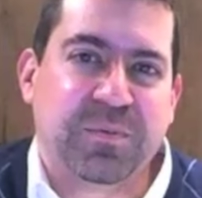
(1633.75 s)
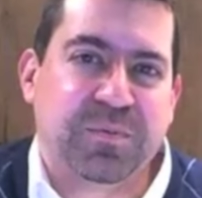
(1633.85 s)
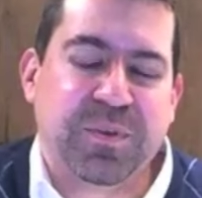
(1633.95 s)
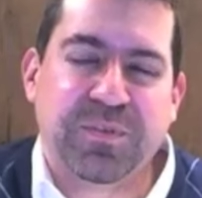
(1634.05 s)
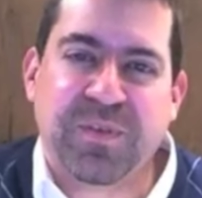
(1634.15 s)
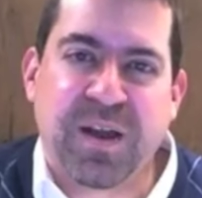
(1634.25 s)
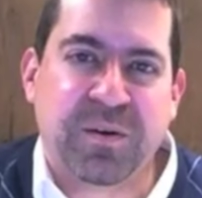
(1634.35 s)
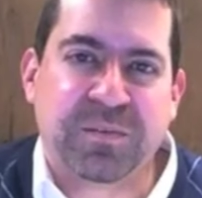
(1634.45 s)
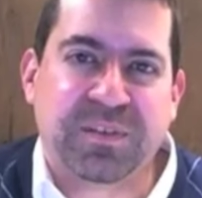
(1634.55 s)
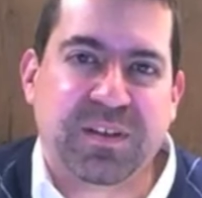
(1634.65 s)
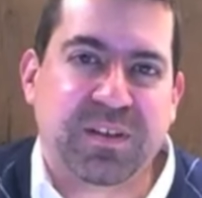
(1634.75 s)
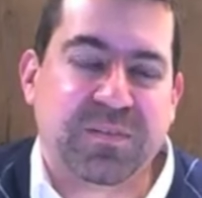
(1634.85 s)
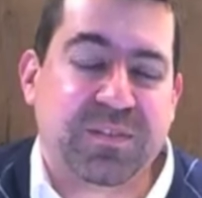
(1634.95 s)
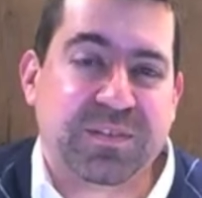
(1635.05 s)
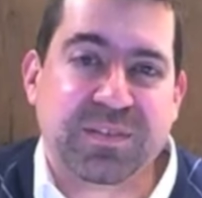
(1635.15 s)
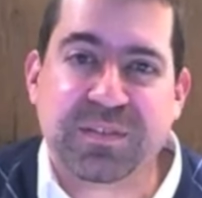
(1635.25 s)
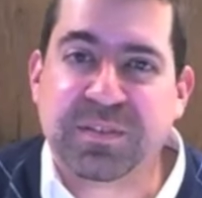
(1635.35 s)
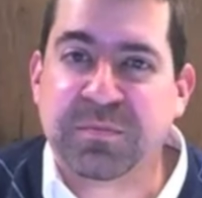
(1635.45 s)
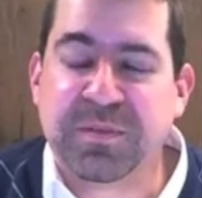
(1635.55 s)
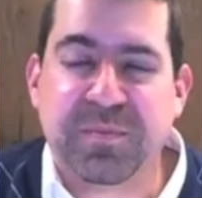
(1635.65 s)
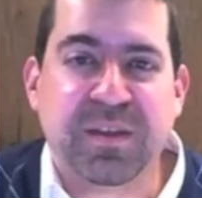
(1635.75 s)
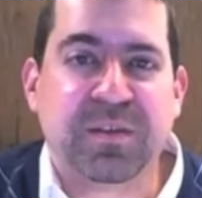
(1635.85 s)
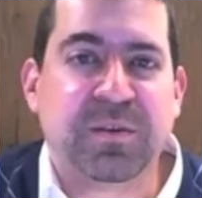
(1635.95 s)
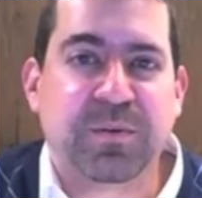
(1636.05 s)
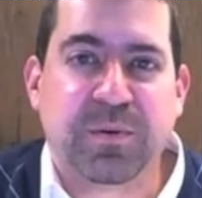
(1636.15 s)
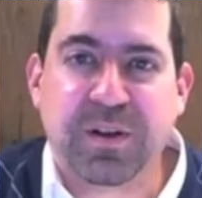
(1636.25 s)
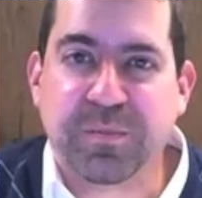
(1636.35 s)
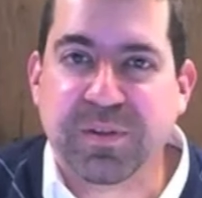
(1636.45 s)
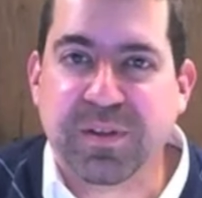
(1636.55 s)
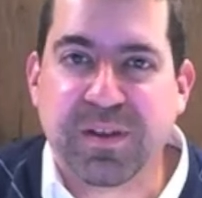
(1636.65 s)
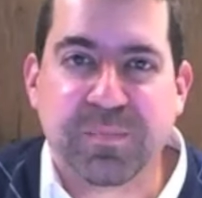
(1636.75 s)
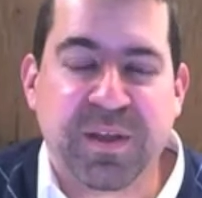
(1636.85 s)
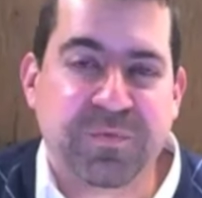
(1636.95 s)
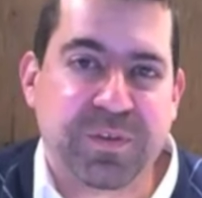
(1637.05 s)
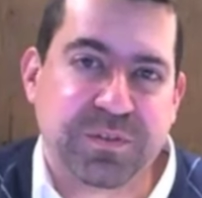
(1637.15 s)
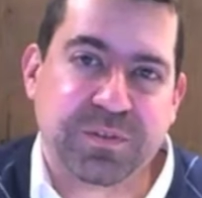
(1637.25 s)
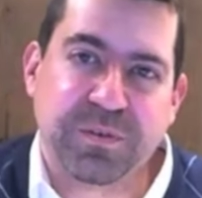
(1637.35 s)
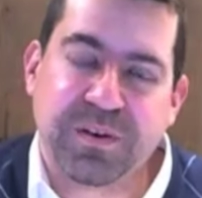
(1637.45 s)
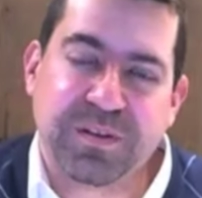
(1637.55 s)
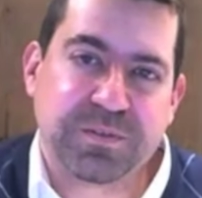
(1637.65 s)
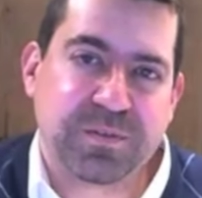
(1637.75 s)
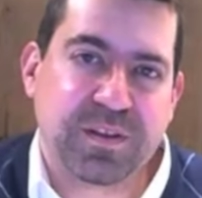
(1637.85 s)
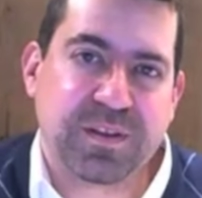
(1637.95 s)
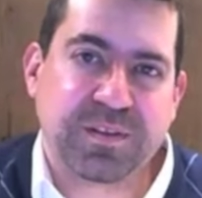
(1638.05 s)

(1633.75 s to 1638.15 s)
We found the system to be incredibly beneficial to our district,